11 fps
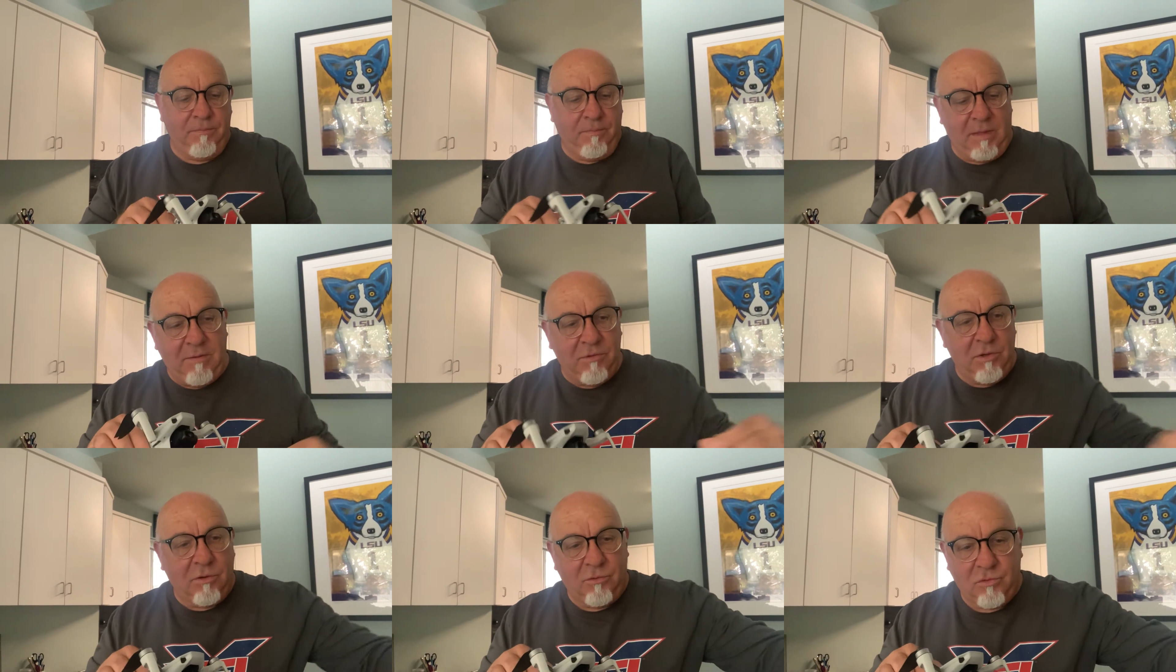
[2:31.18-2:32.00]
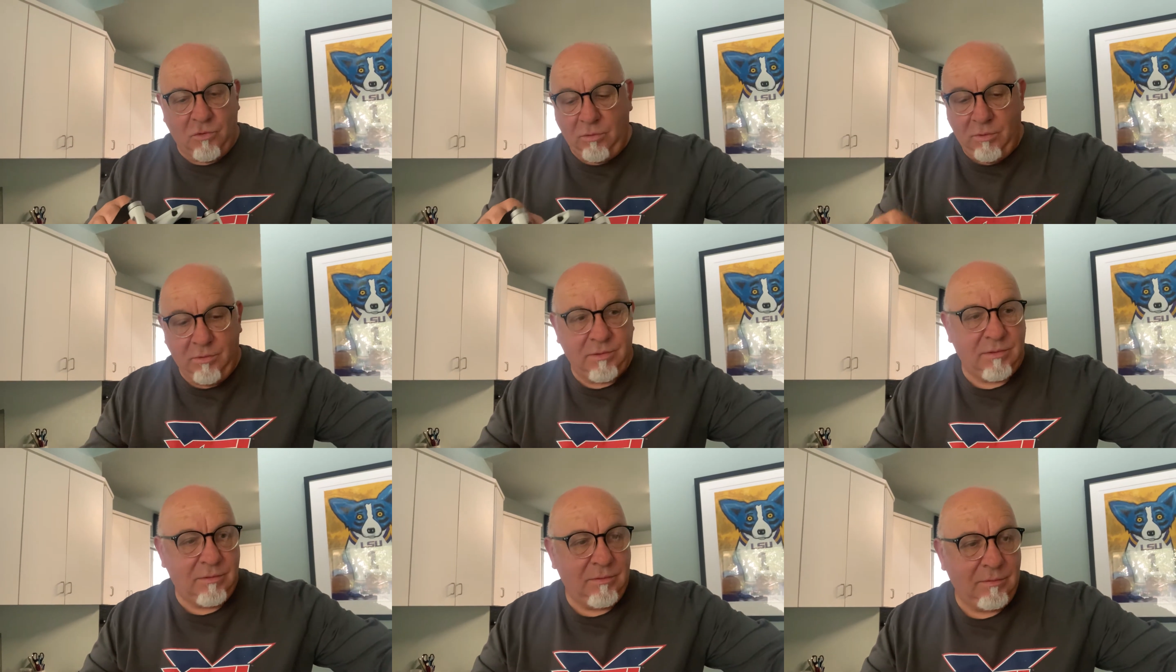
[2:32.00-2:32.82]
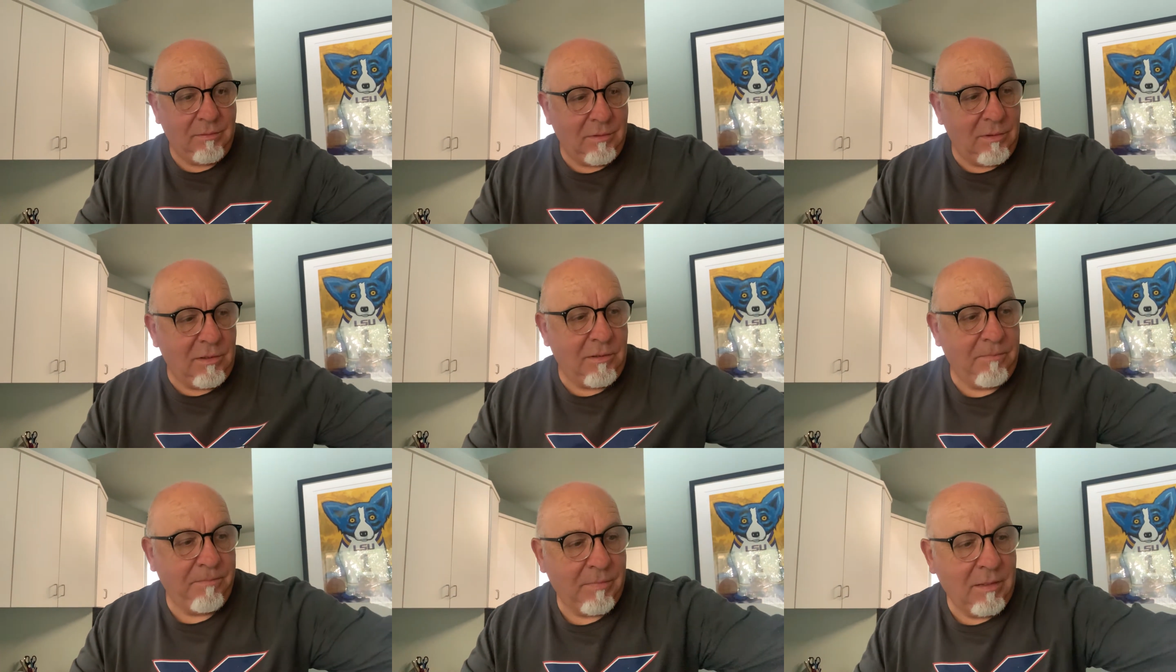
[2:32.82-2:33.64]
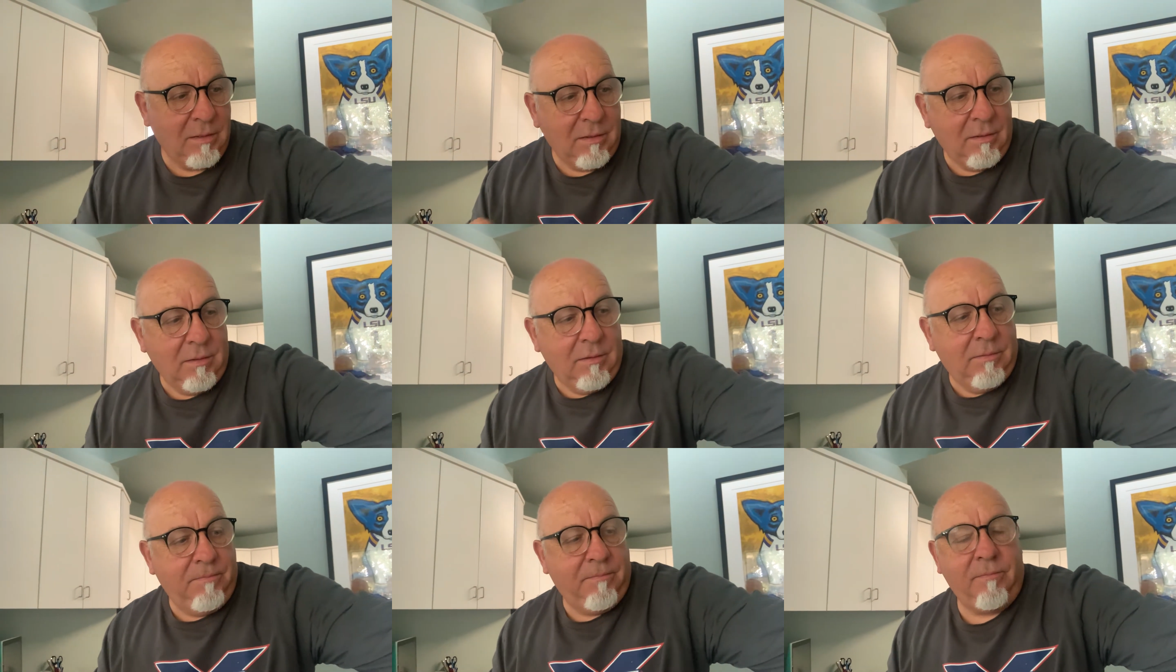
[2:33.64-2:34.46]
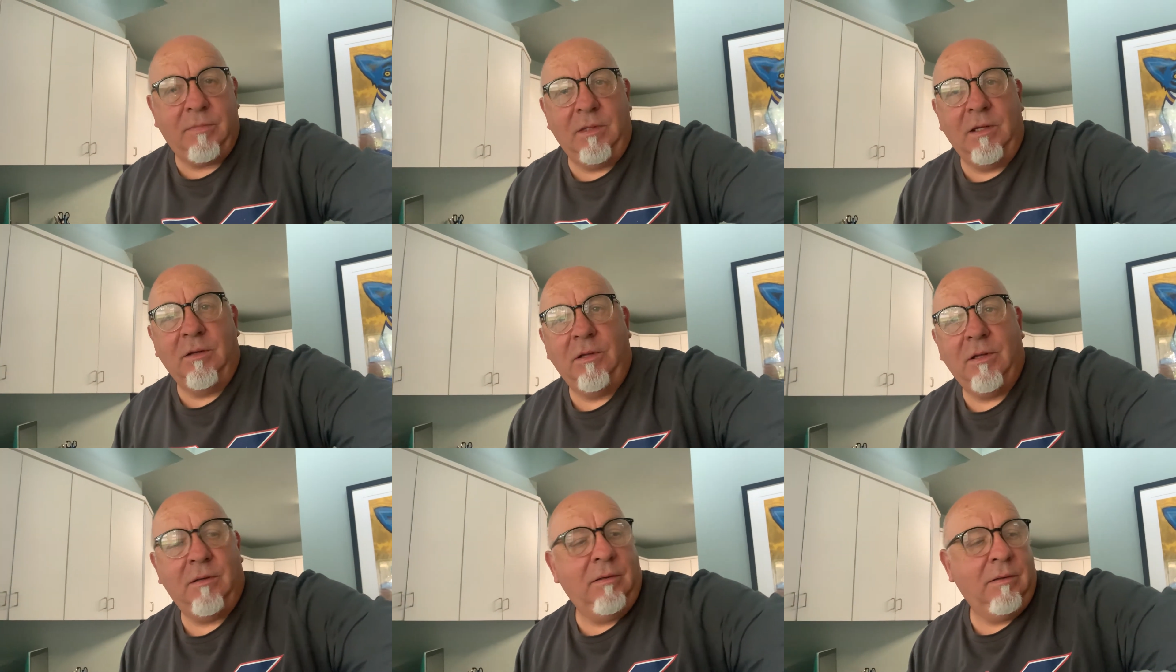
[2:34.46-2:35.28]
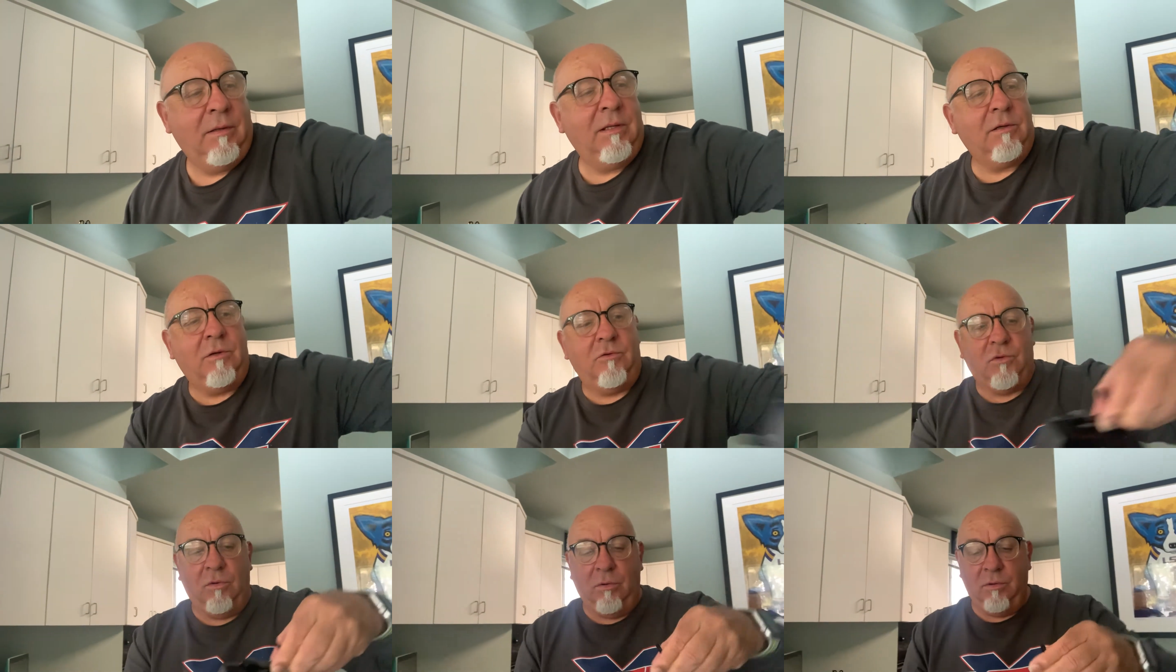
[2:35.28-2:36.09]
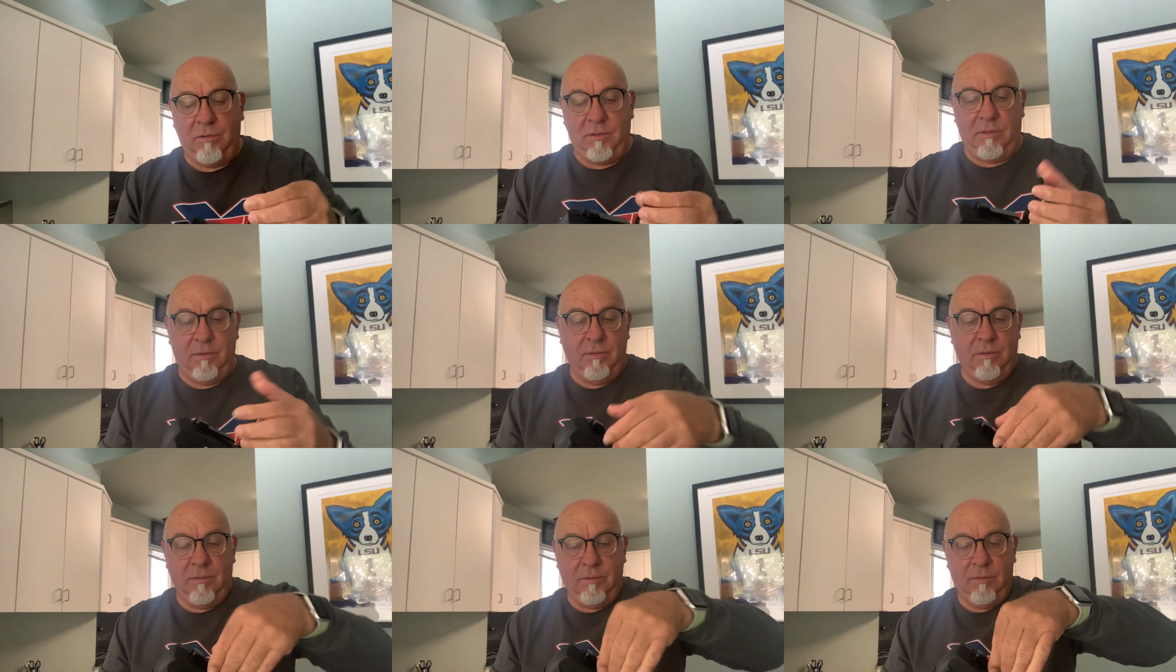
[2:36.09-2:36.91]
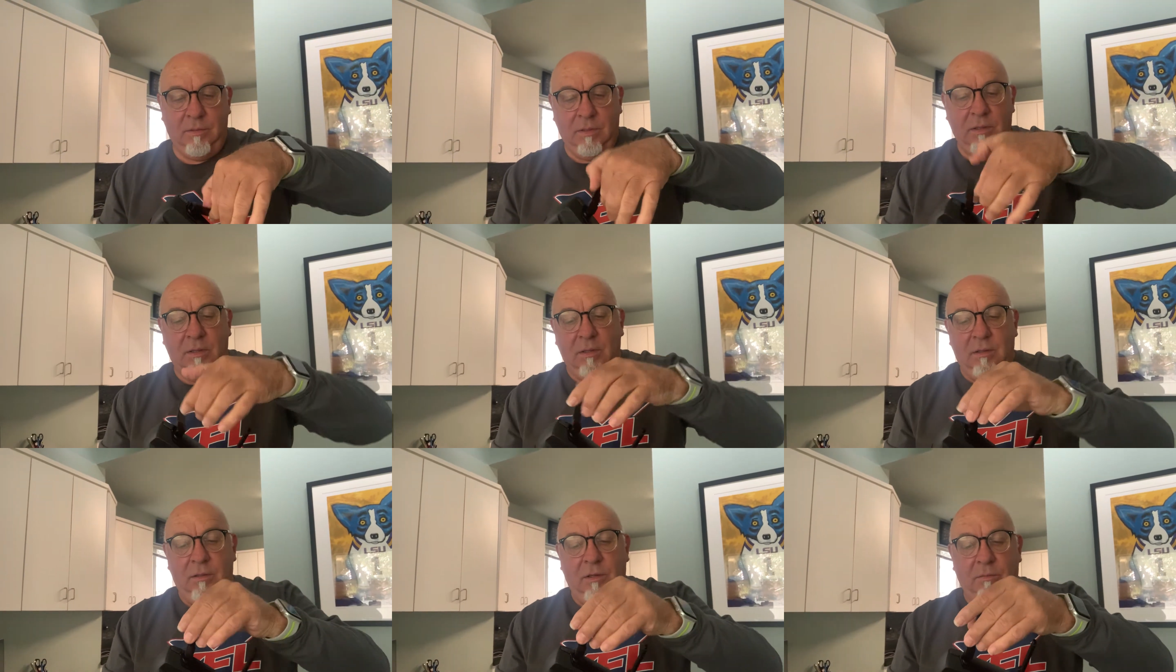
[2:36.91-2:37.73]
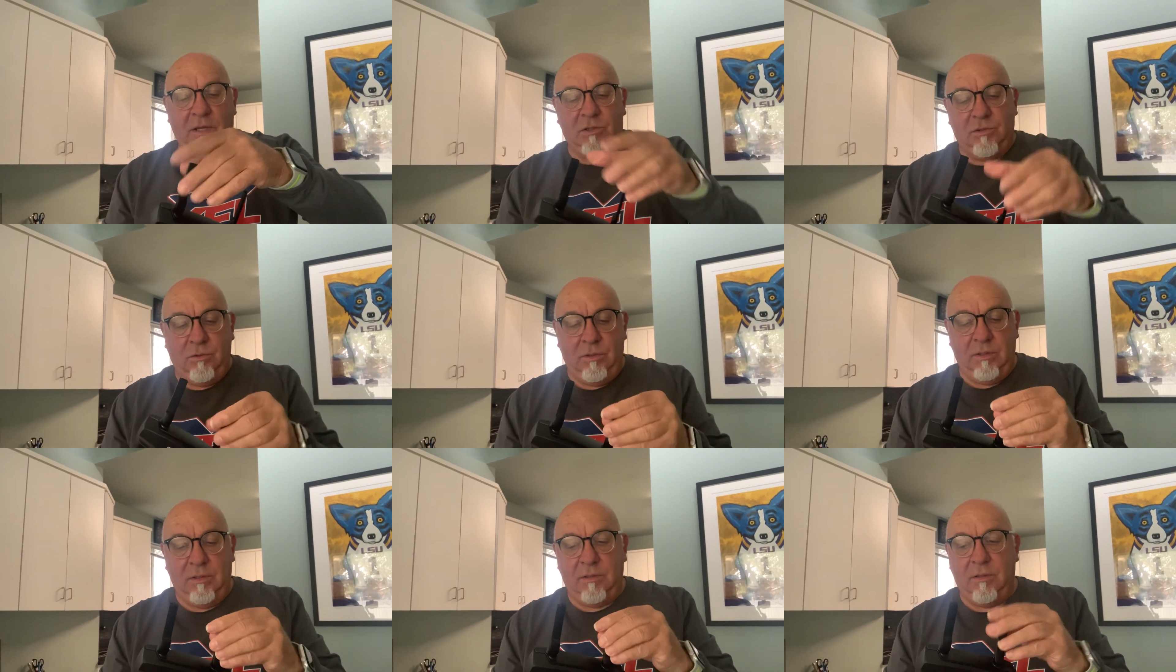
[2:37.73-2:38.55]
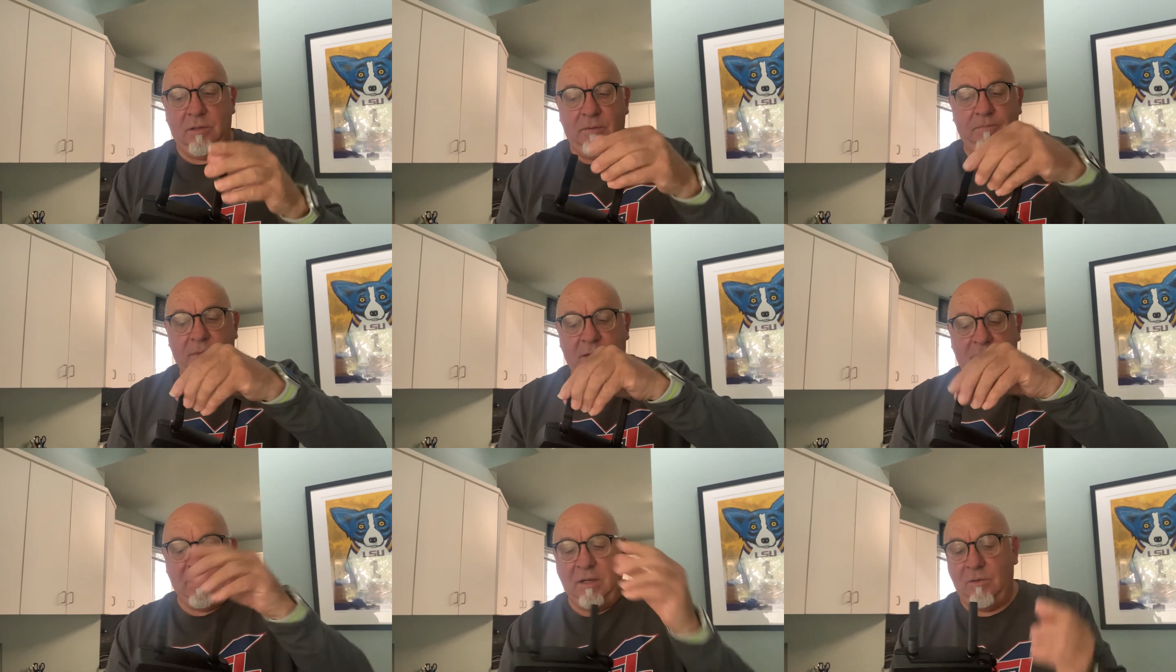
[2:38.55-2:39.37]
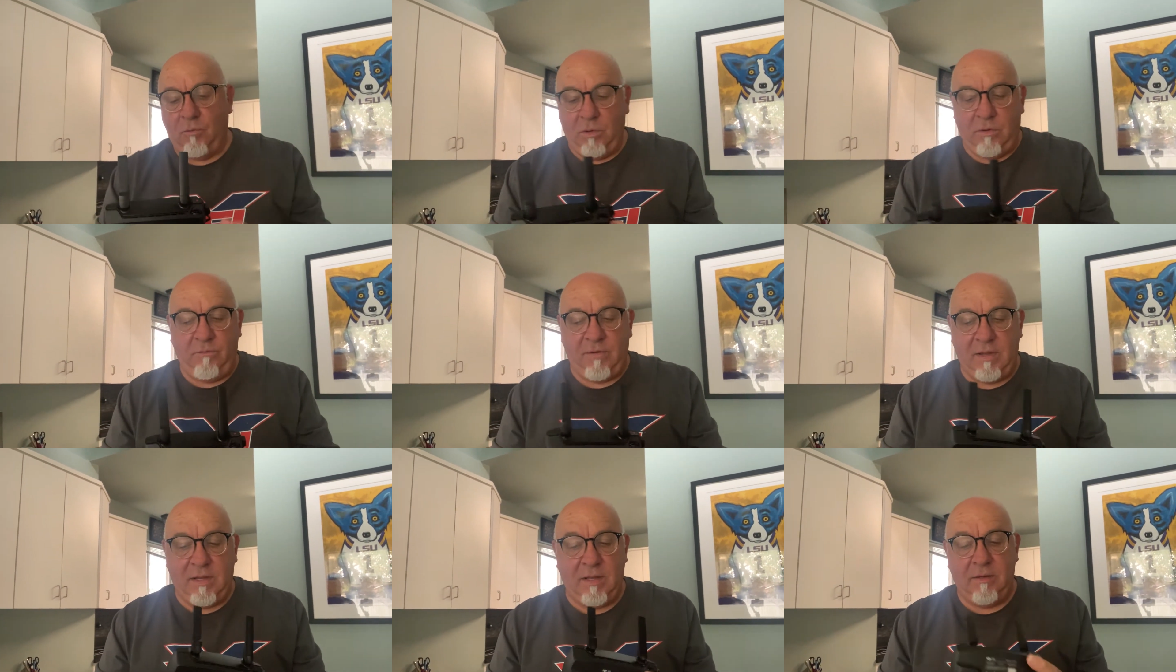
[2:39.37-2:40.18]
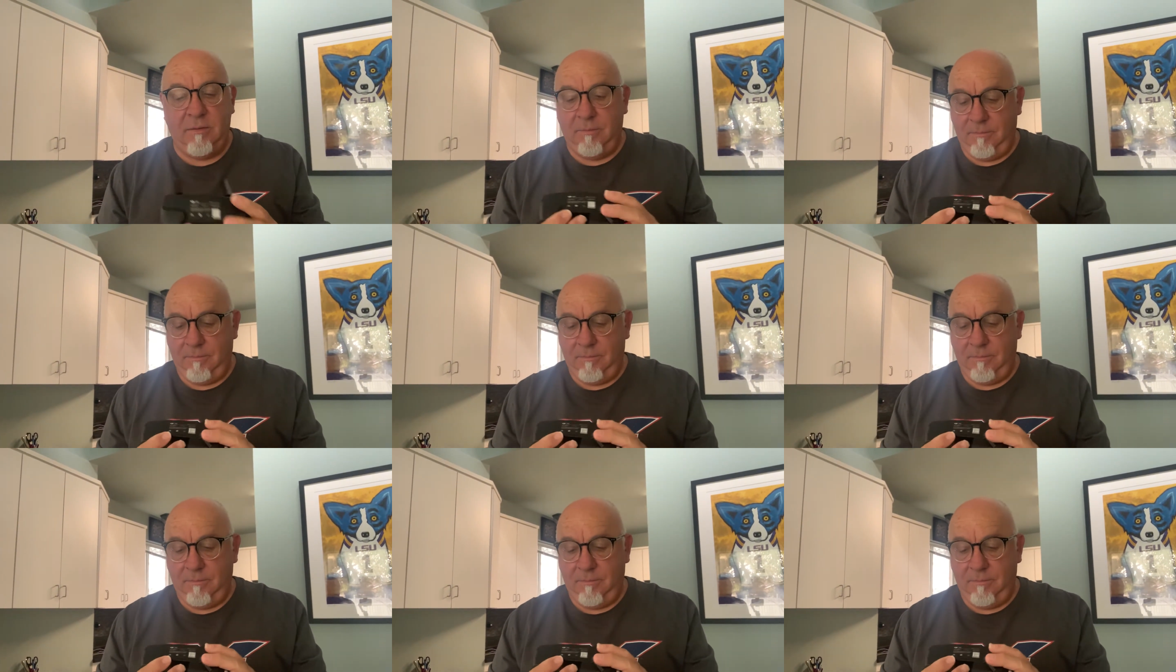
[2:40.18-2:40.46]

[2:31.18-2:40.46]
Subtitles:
Even your controllers, you can get the controllers and make sure that everything is working fine.